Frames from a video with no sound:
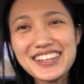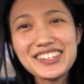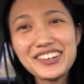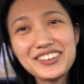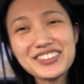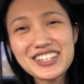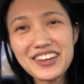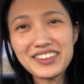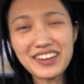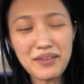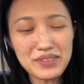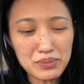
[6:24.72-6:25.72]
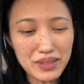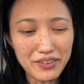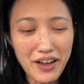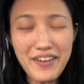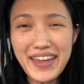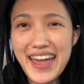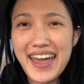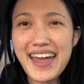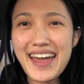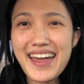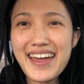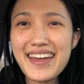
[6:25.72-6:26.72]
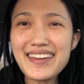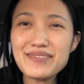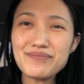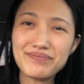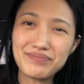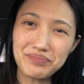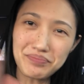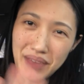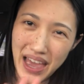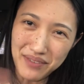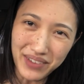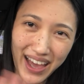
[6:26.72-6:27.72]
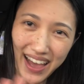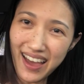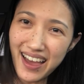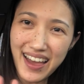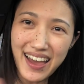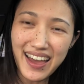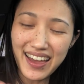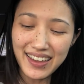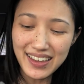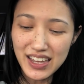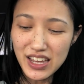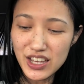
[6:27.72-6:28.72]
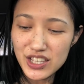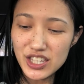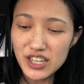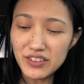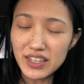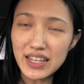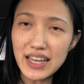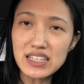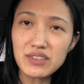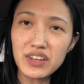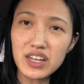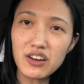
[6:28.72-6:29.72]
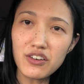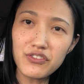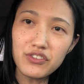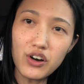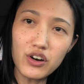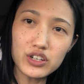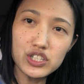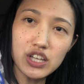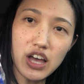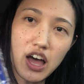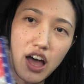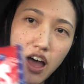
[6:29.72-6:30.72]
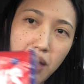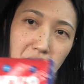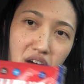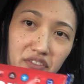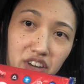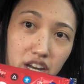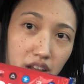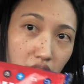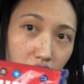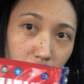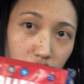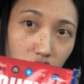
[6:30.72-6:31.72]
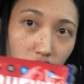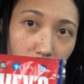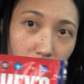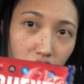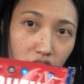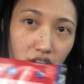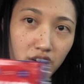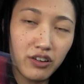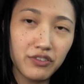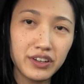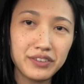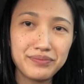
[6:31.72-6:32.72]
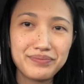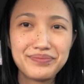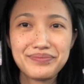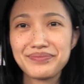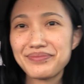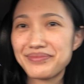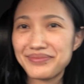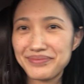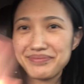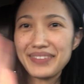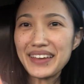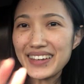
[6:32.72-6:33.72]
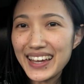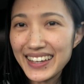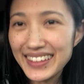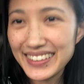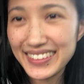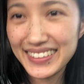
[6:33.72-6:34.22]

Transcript: so share in the comments below okay bye bye see you in the next video for some of this love bye bye